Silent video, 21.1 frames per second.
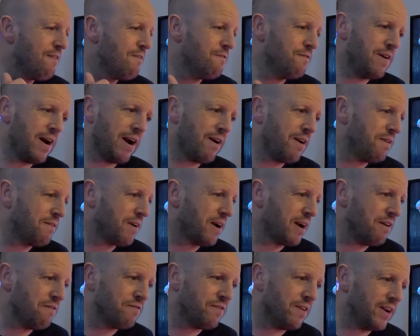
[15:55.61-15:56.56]
very,
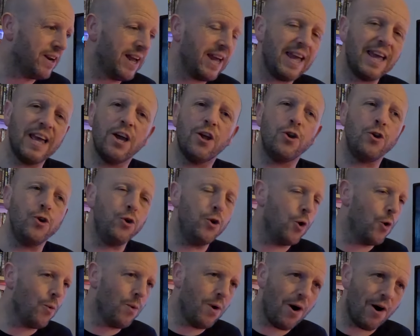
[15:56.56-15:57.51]
very funny,
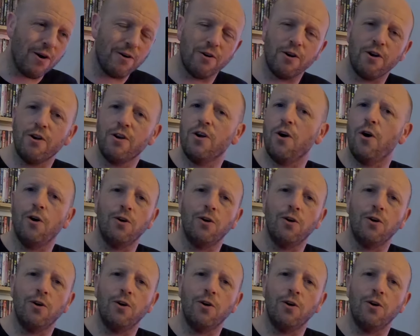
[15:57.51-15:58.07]
no horror,